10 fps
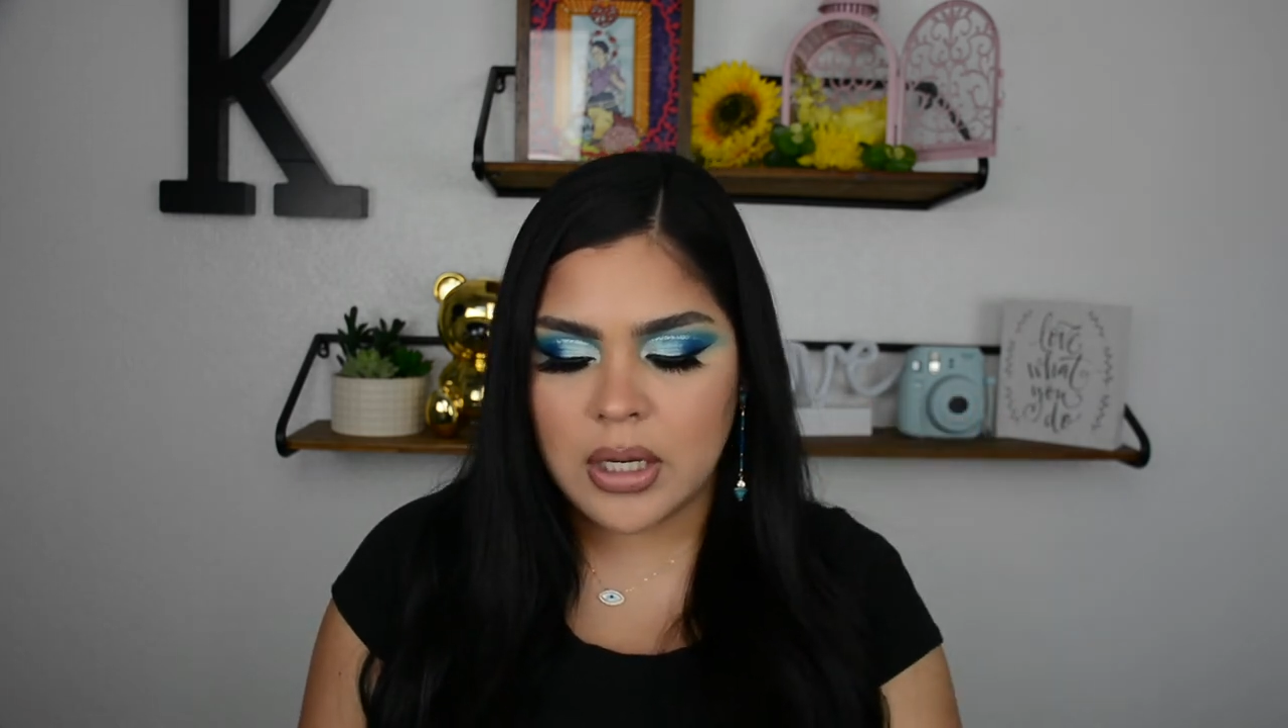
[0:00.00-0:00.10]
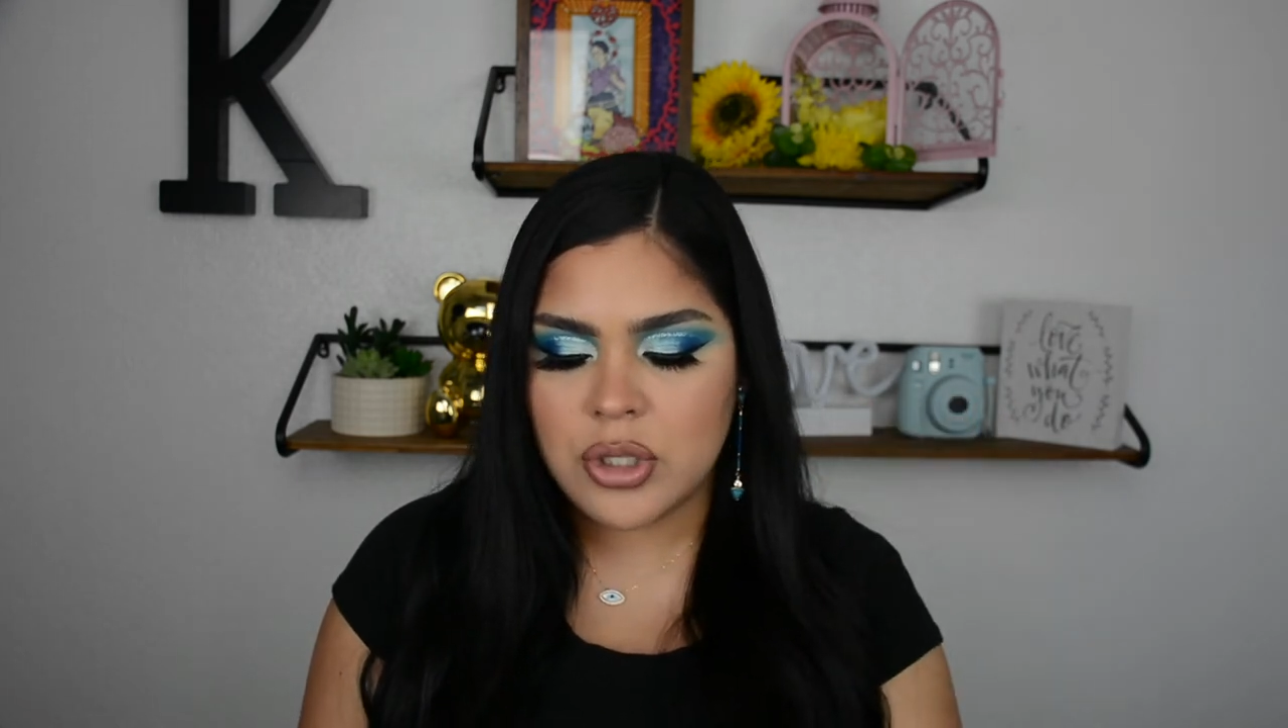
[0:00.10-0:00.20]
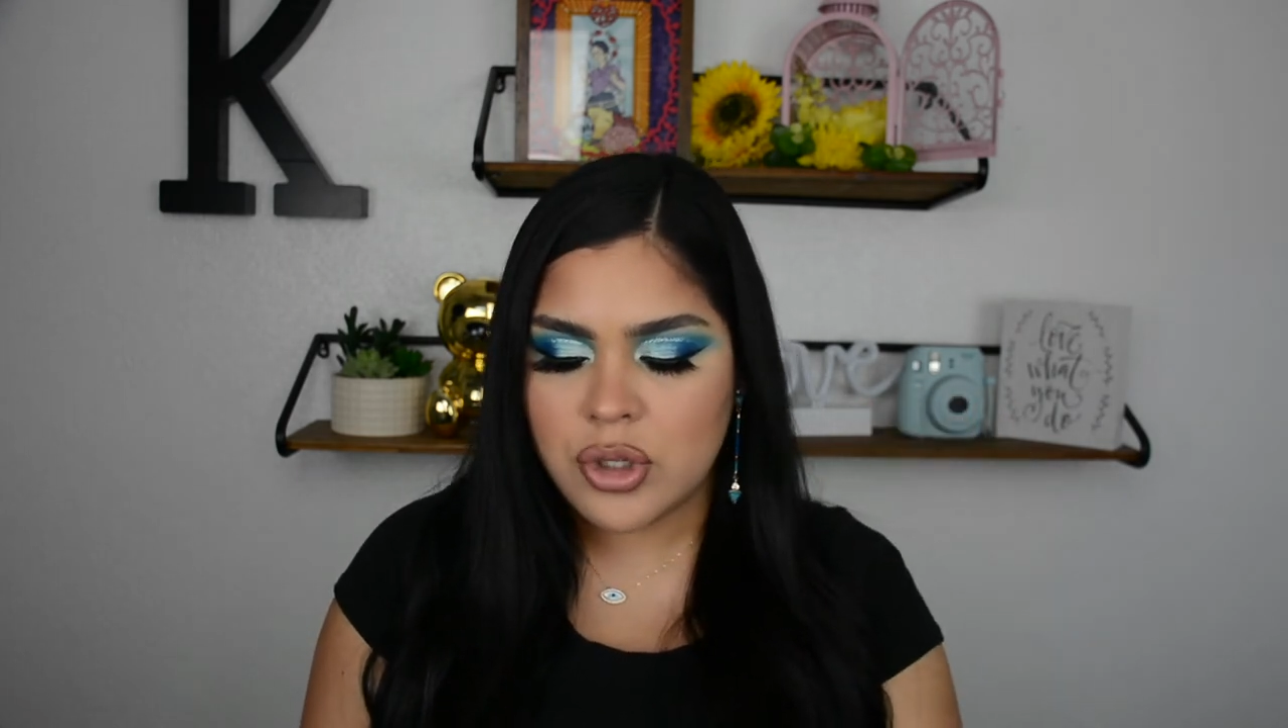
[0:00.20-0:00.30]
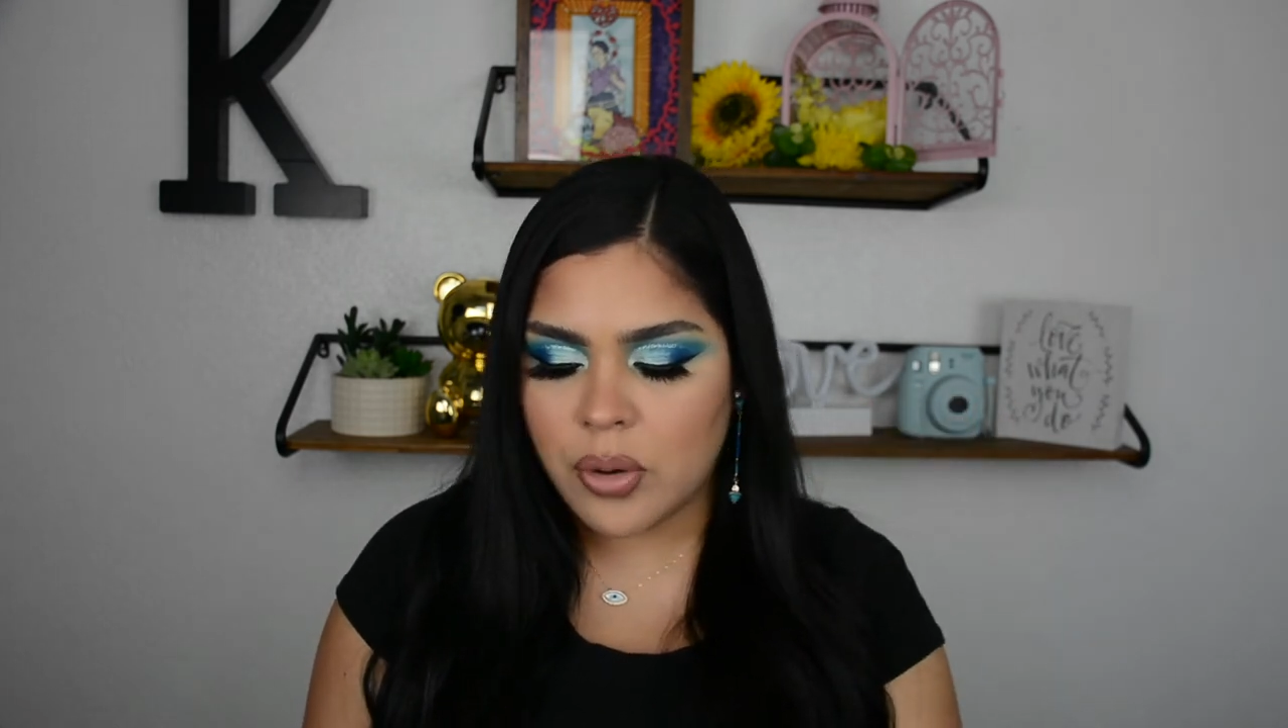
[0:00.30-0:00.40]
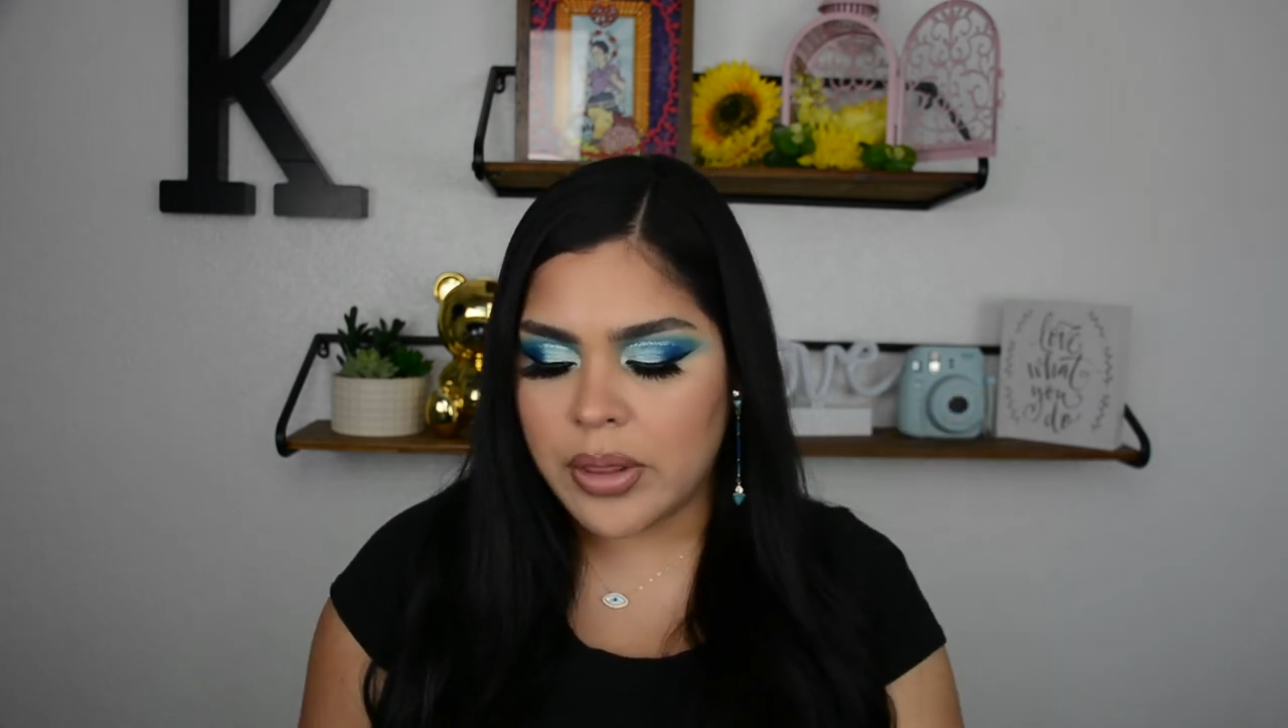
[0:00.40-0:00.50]

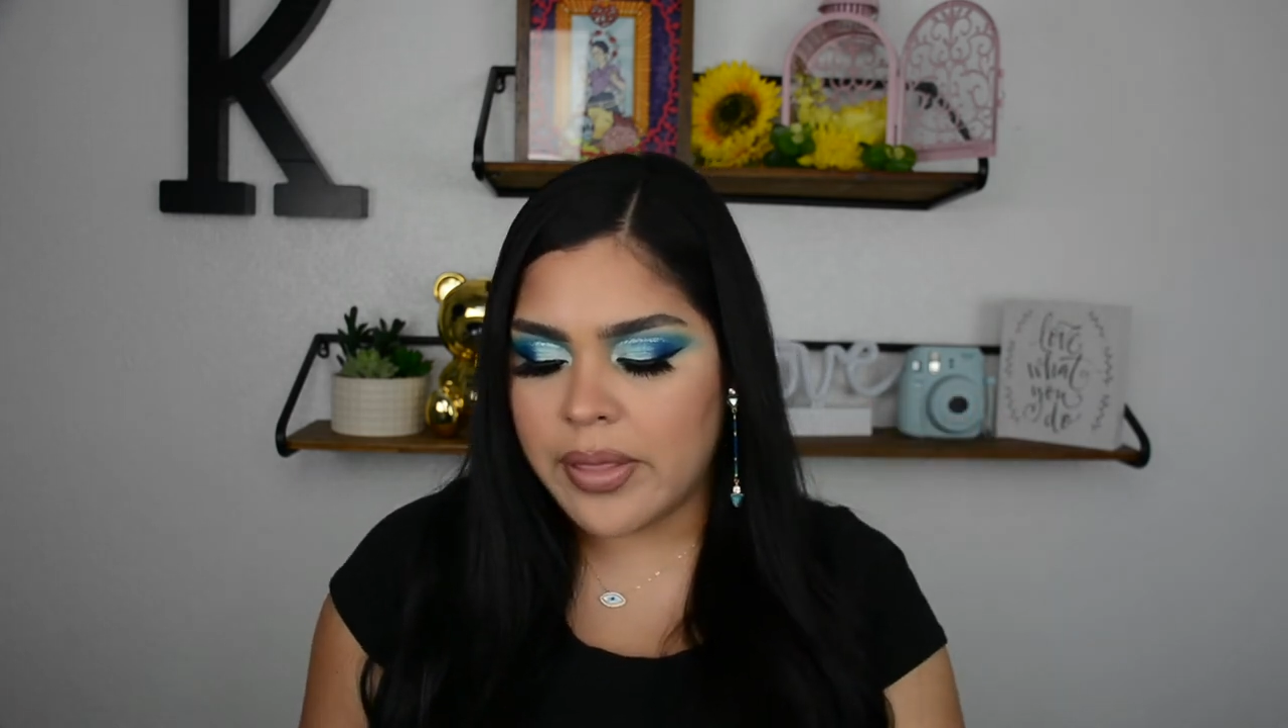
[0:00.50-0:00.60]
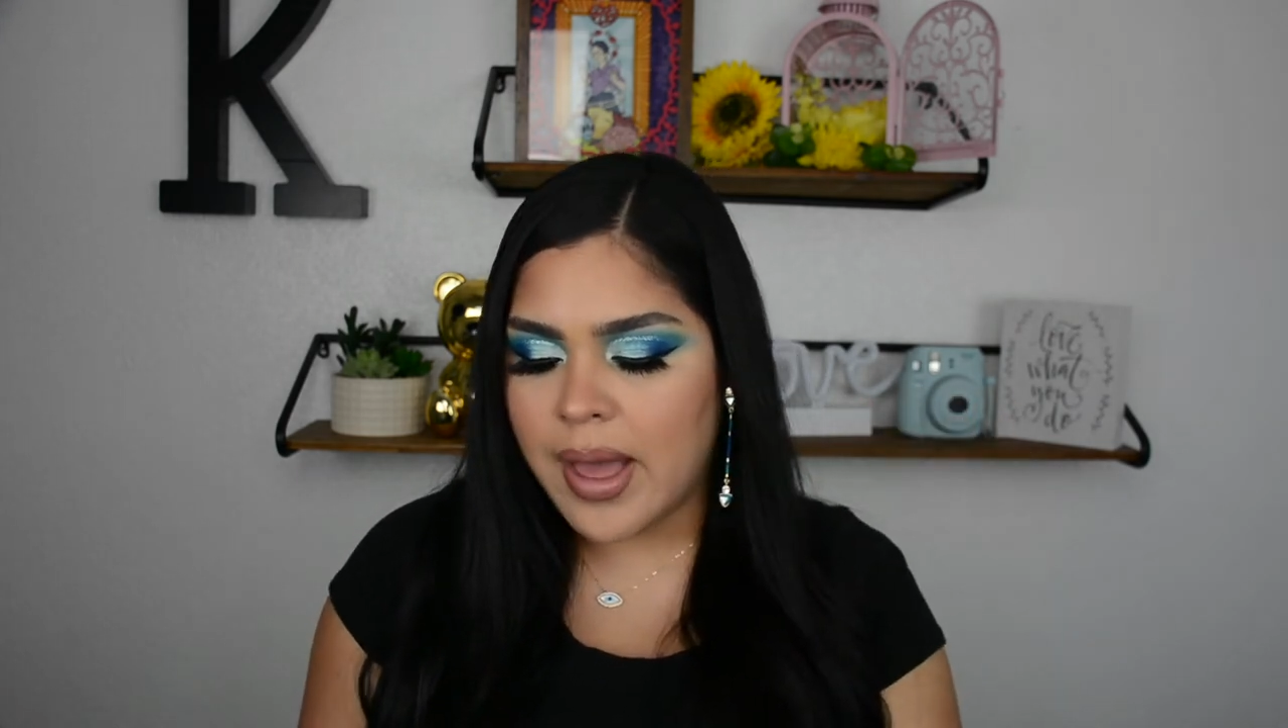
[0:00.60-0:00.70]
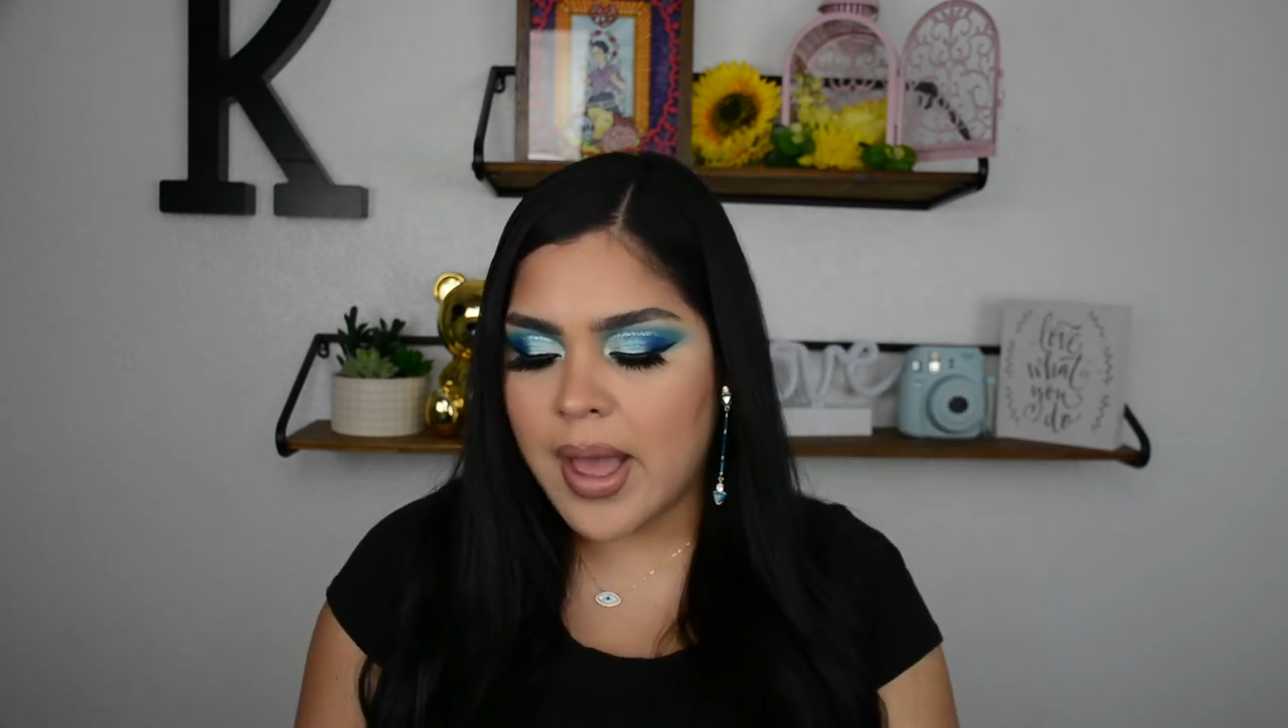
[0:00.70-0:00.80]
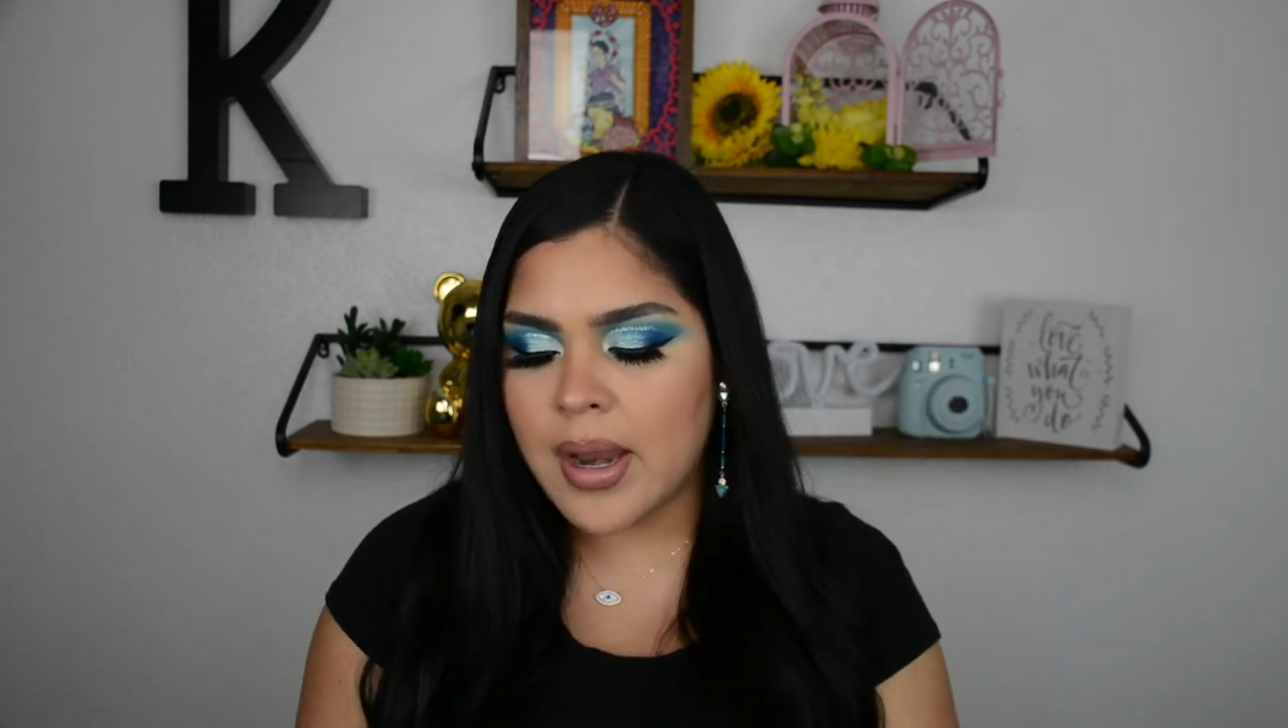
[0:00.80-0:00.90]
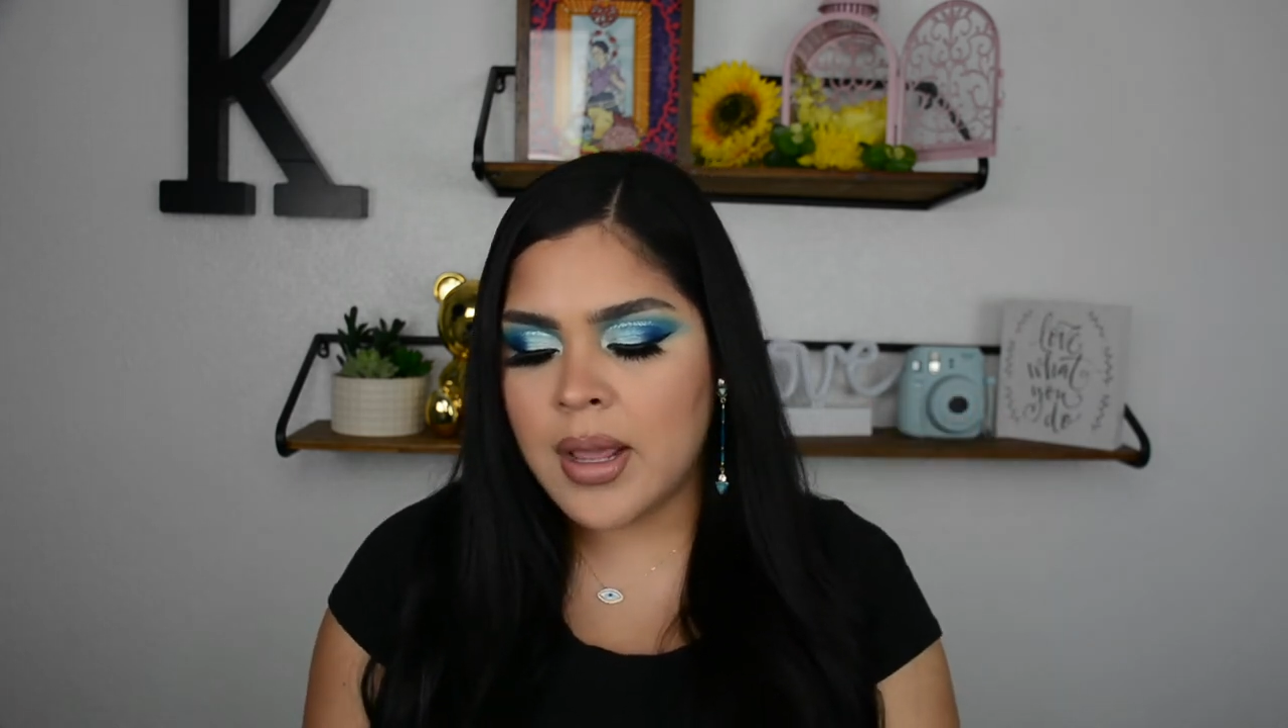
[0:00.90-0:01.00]
enjoy
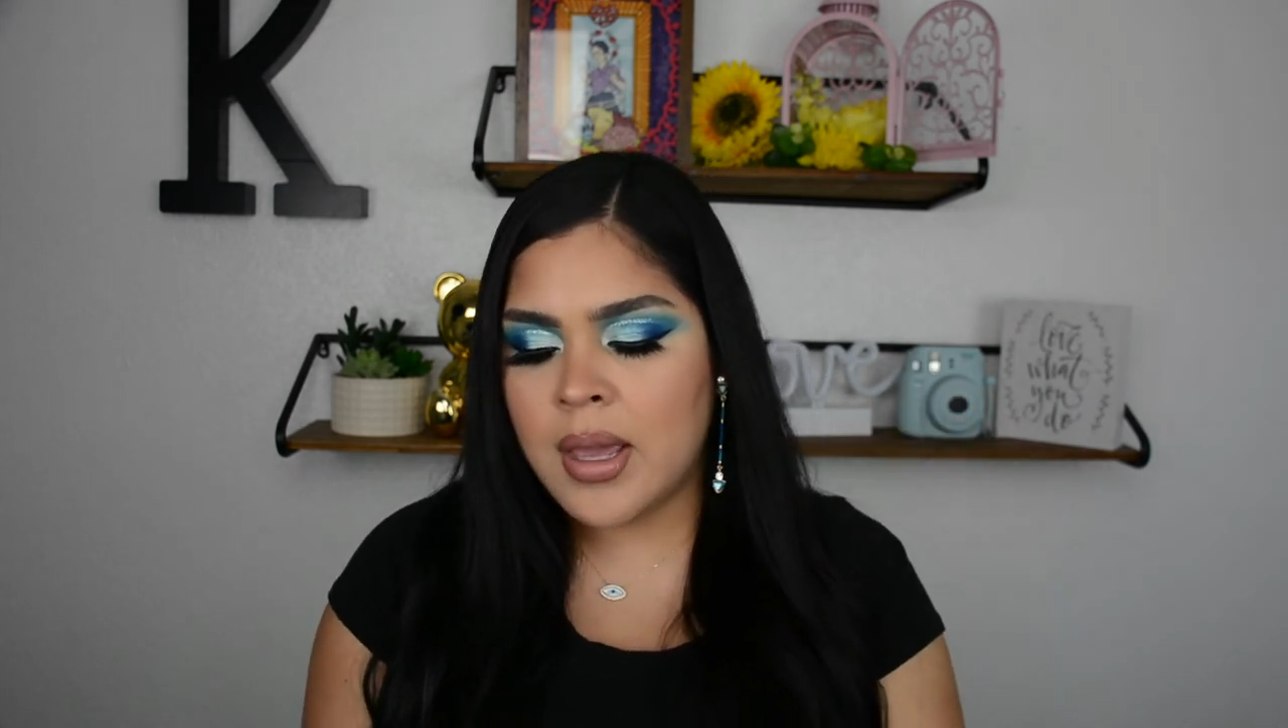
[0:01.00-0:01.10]
that.